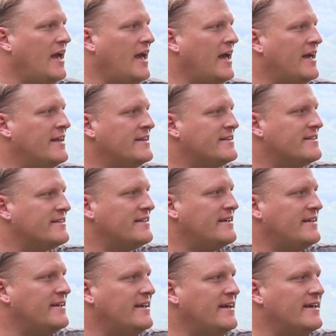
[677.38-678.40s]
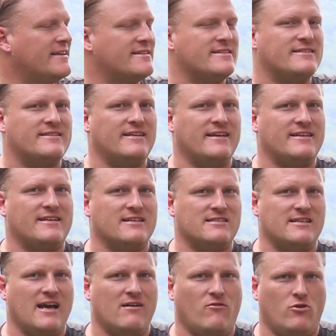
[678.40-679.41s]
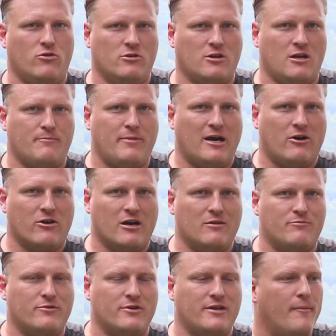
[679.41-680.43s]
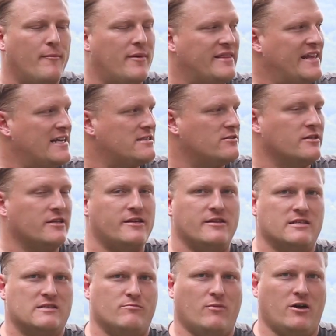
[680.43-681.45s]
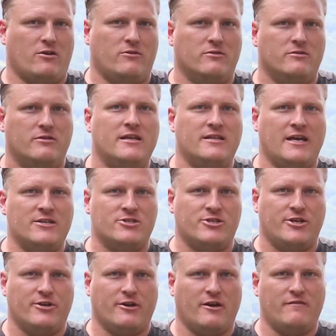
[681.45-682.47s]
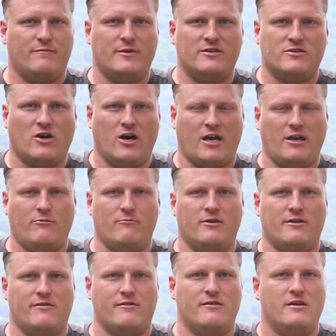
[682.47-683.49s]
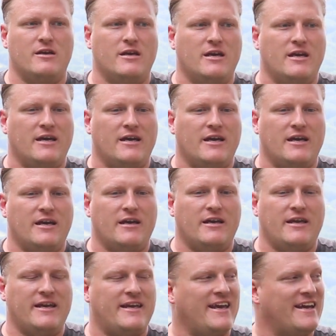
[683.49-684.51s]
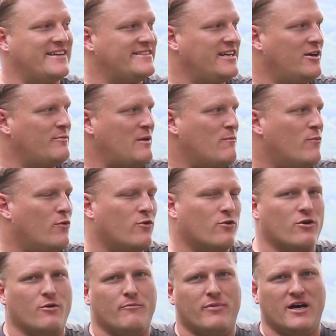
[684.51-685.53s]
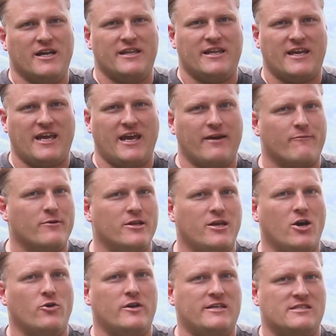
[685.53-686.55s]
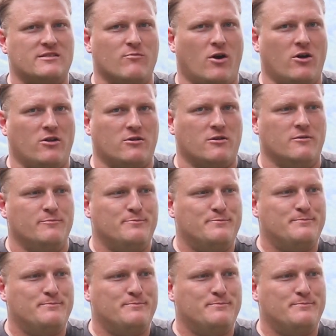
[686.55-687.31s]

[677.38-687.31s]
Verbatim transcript: And it, it doesn't have a whole lot of power output, but that's only this model. And the engineer I've been talking with, he can't tell me more, but they can't really go any smaller.